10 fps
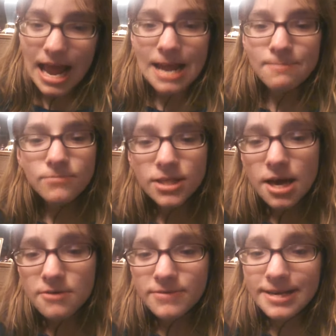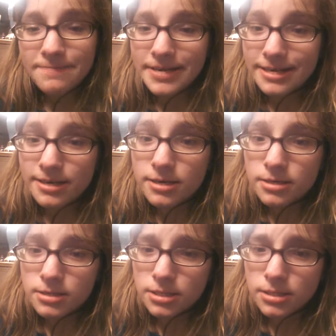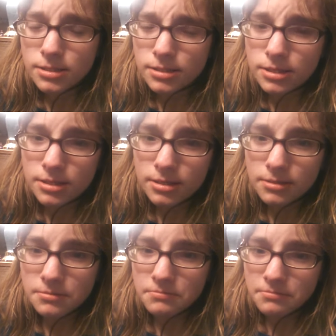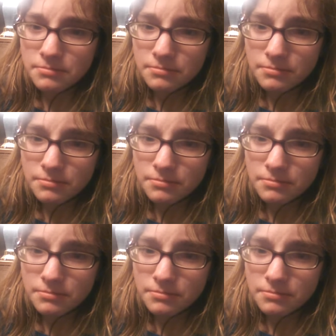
I'm sorry because um